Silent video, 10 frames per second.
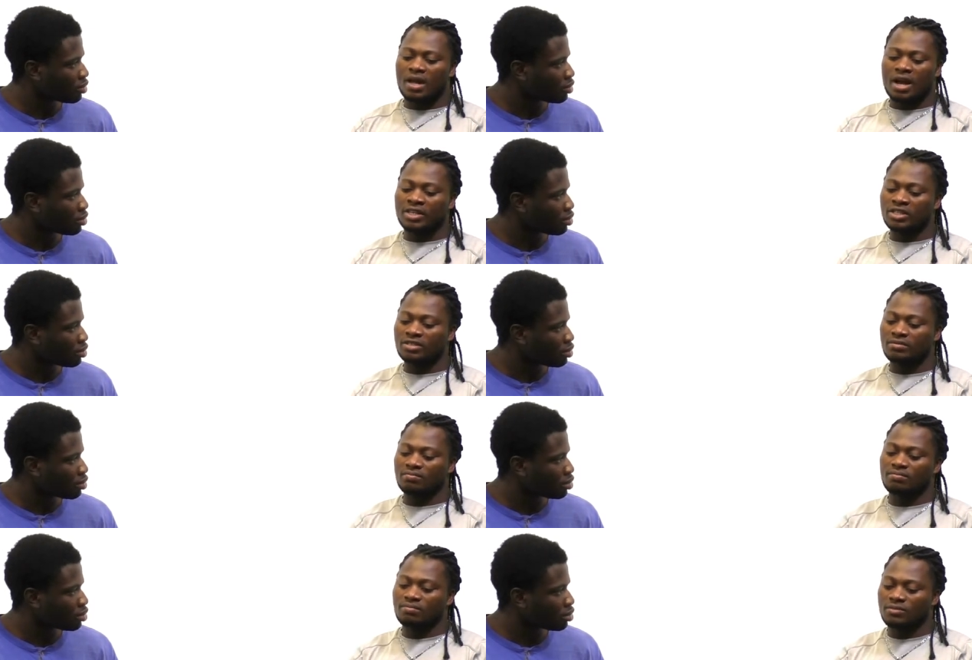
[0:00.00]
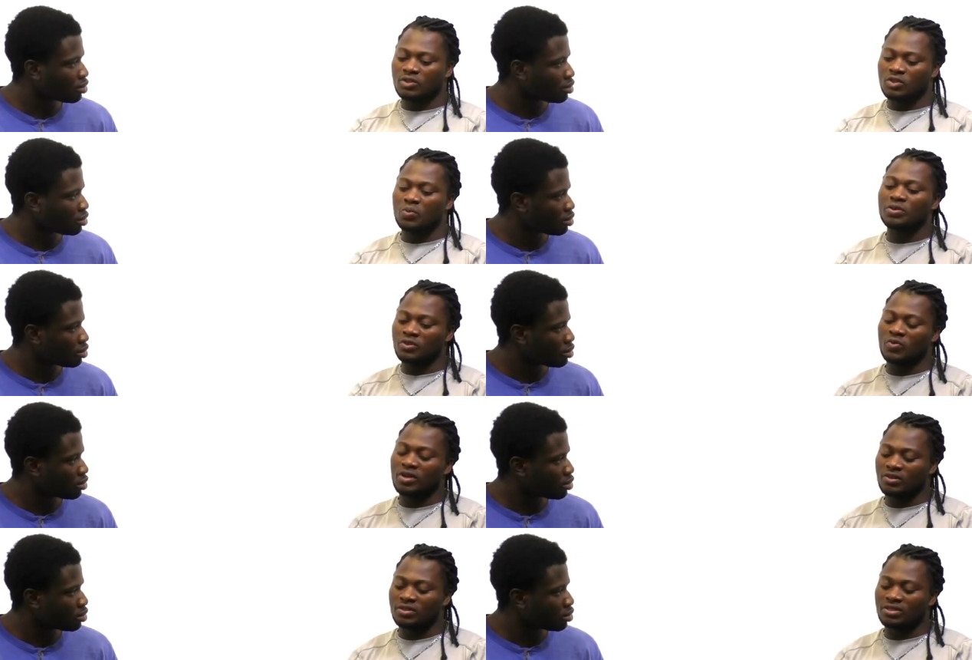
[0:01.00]
Speaker 1: I just stopped
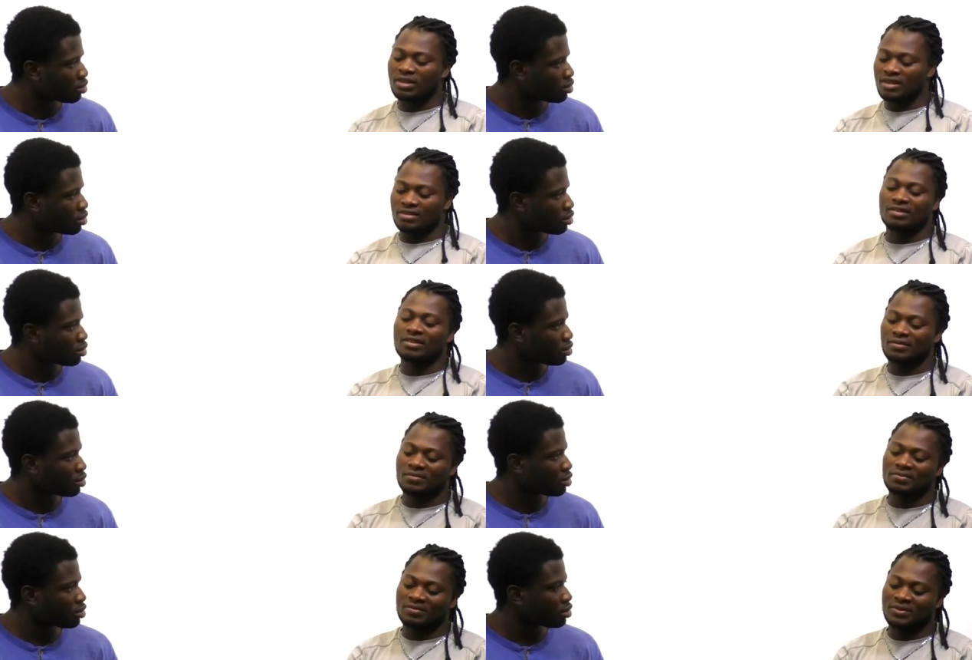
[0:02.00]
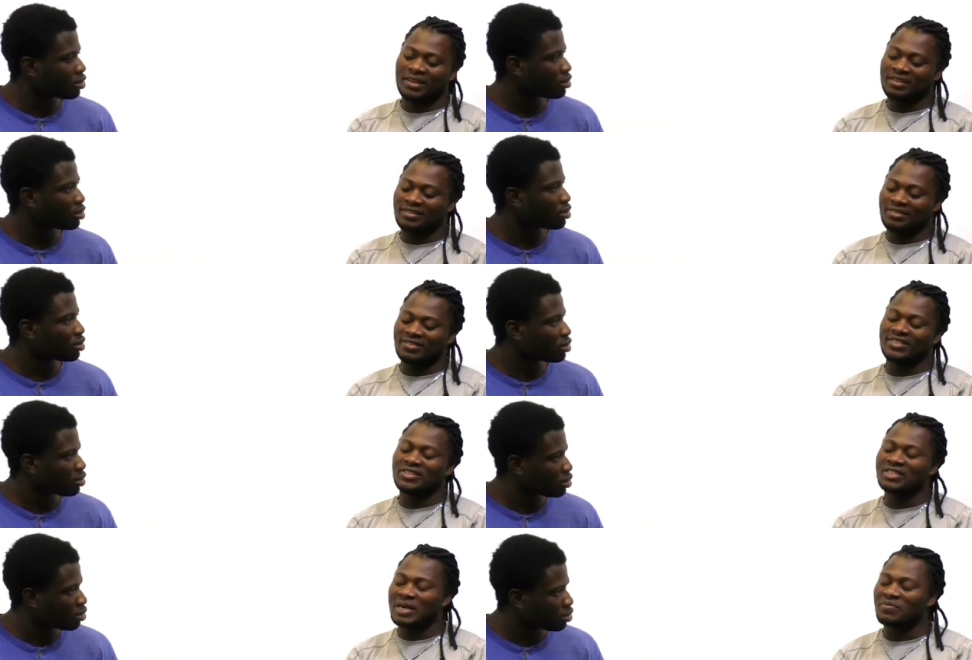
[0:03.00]
doing those like uh, that
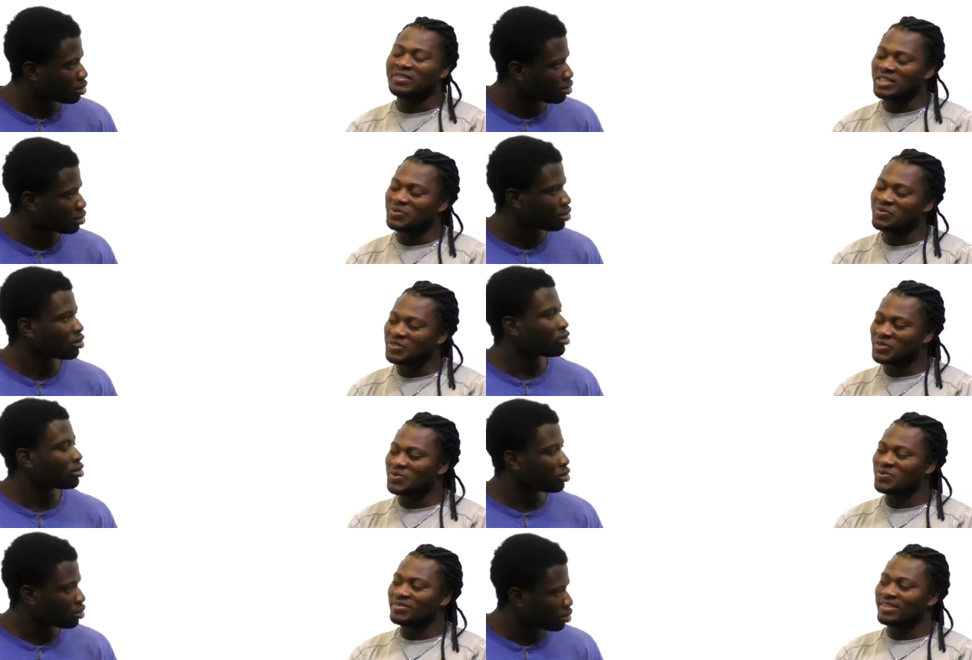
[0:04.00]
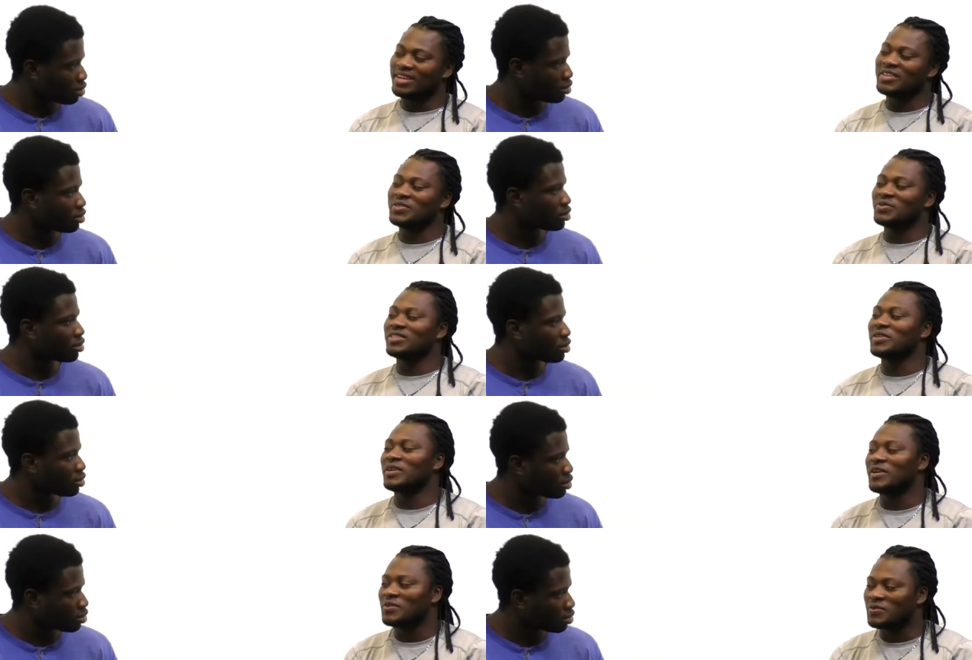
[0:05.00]
certain type of dance move at school and do
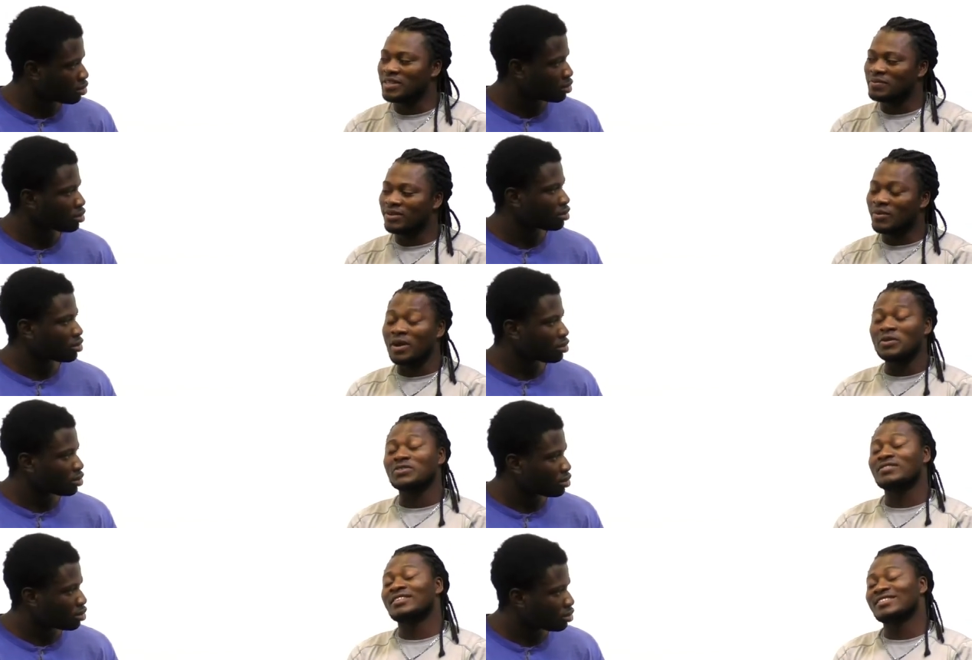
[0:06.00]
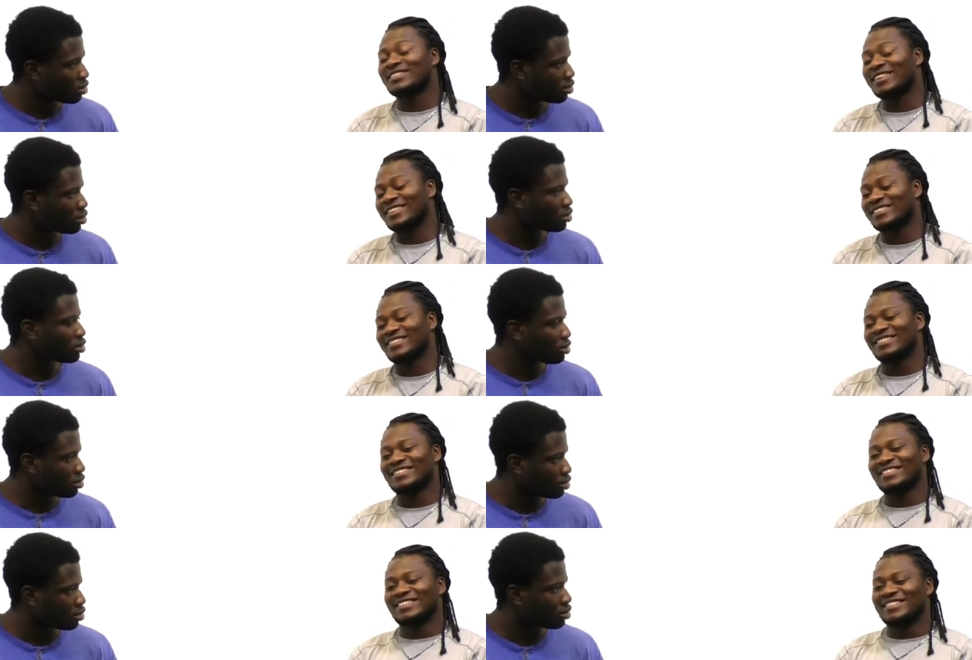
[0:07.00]
their do them at home. I used to dance a lot.
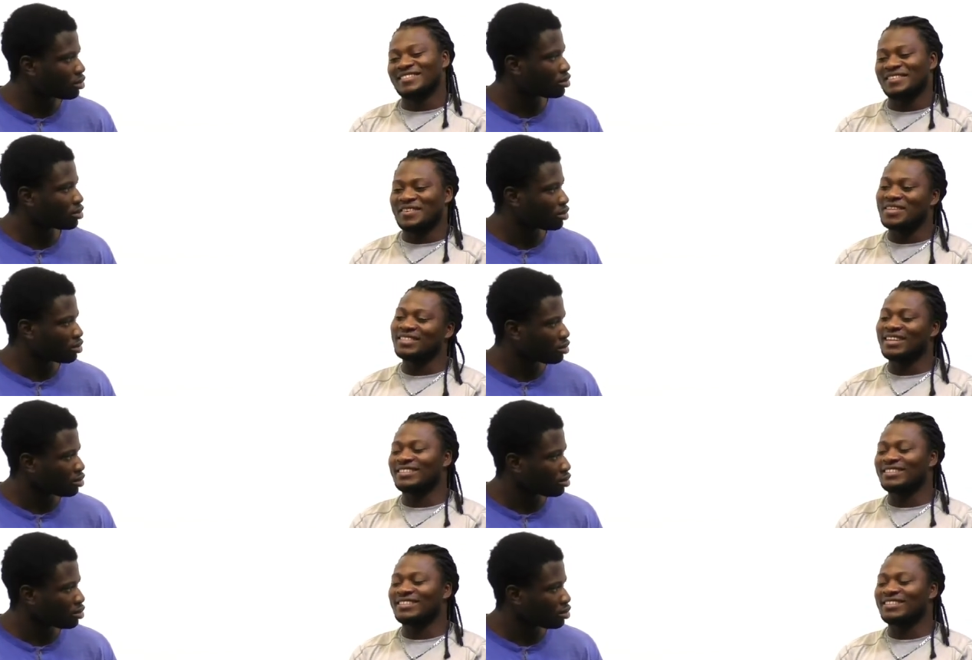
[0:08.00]
Mm. I,